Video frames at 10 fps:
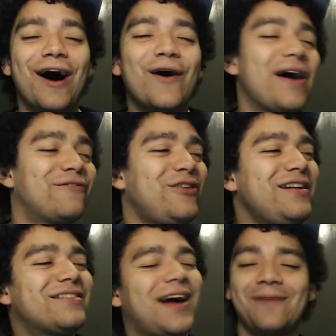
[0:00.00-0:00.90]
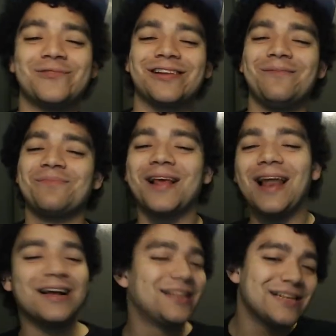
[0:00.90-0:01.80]
Every time something
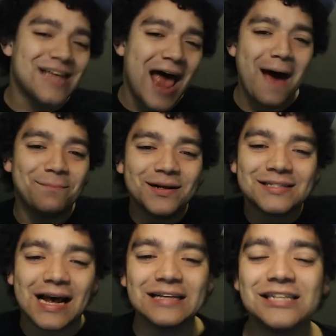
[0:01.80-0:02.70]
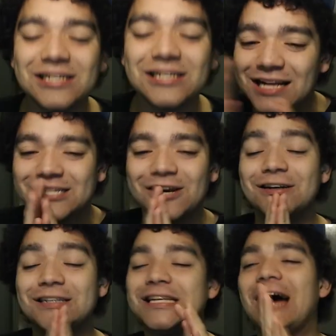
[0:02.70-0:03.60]
like this happens, I just get so
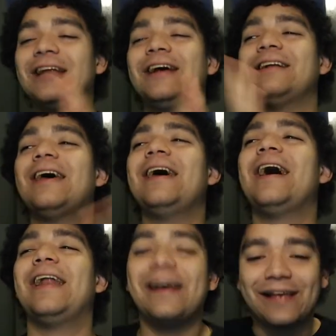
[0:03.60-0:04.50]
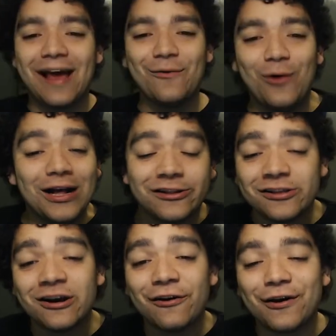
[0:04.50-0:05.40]
excited and I can't wait to
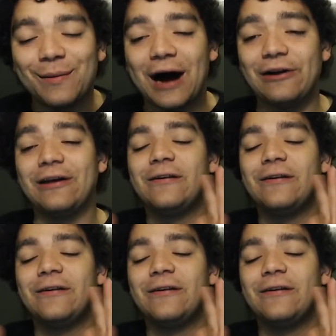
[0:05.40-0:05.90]
talk about it.